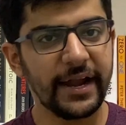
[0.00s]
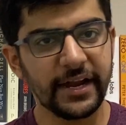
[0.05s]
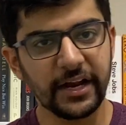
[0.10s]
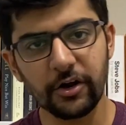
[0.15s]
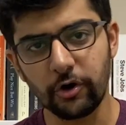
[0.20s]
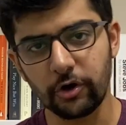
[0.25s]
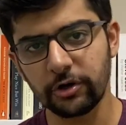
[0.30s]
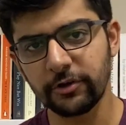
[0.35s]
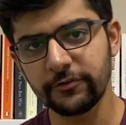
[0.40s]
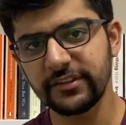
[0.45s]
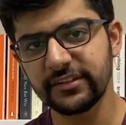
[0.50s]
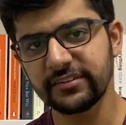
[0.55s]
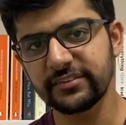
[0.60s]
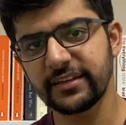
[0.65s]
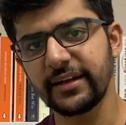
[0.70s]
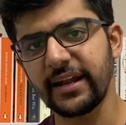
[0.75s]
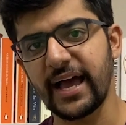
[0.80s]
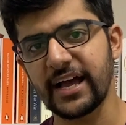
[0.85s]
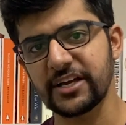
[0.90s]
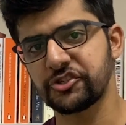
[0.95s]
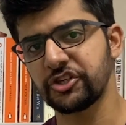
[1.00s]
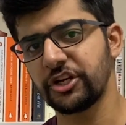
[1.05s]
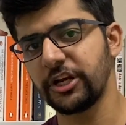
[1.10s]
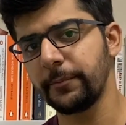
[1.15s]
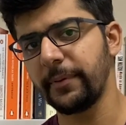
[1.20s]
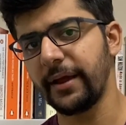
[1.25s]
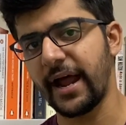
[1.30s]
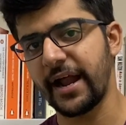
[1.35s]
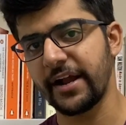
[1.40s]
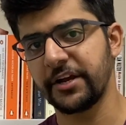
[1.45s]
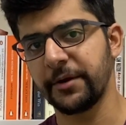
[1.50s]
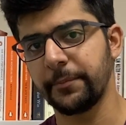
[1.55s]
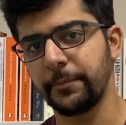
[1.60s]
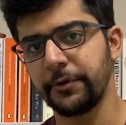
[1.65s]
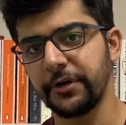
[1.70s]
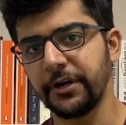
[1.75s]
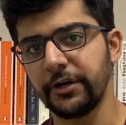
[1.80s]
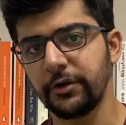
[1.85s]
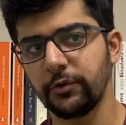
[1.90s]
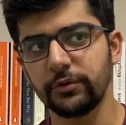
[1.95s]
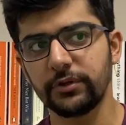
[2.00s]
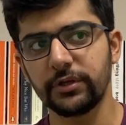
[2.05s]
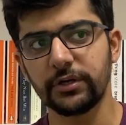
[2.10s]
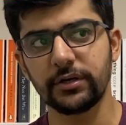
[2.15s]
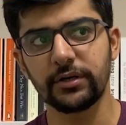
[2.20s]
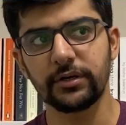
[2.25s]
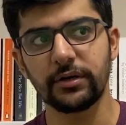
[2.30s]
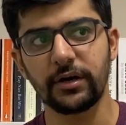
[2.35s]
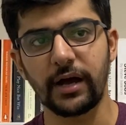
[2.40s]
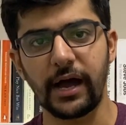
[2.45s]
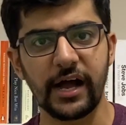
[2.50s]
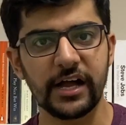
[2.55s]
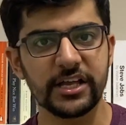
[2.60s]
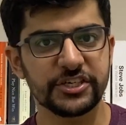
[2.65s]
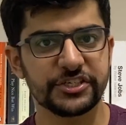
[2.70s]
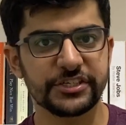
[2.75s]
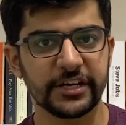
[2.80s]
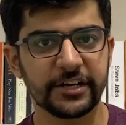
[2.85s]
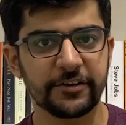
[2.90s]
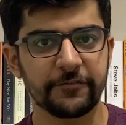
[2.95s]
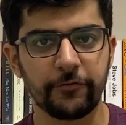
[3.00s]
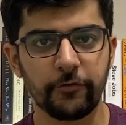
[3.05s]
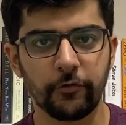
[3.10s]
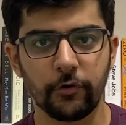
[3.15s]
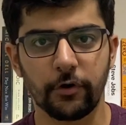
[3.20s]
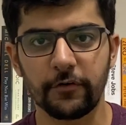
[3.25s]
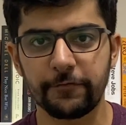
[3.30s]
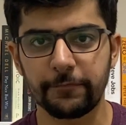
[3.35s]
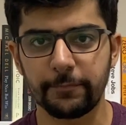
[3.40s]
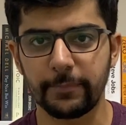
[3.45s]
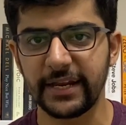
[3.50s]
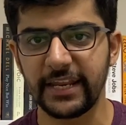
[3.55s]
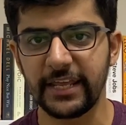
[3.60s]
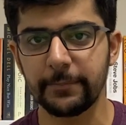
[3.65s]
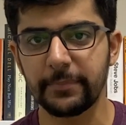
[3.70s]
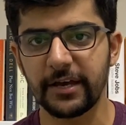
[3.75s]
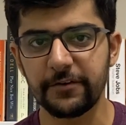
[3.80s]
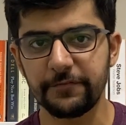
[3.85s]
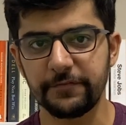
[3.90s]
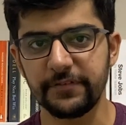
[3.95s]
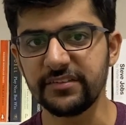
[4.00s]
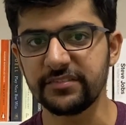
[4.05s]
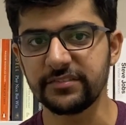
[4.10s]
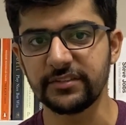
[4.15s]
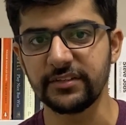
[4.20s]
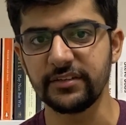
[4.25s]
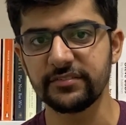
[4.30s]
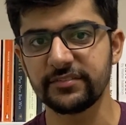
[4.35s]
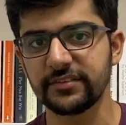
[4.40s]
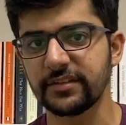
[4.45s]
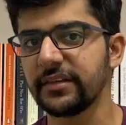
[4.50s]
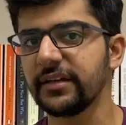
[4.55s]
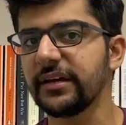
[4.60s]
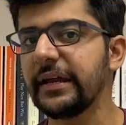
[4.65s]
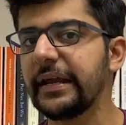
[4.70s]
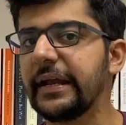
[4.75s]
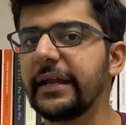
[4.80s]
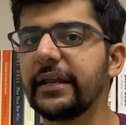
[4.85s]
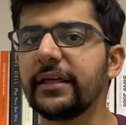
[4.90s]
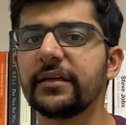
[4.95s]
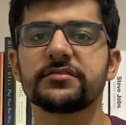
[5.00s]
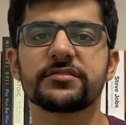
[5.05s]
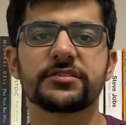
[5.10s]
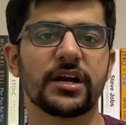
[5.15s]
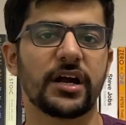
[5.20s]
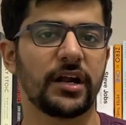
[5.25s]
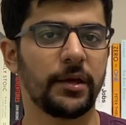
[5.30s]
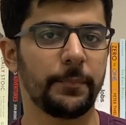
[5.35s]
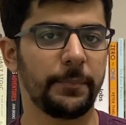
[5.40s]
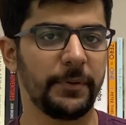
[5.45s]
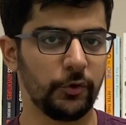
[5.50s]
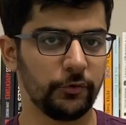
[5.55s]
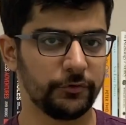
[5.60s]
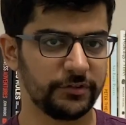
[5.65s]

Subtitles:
And a lot of this can actually be attributed to the unchecked flow of money by VCs in the Indian startup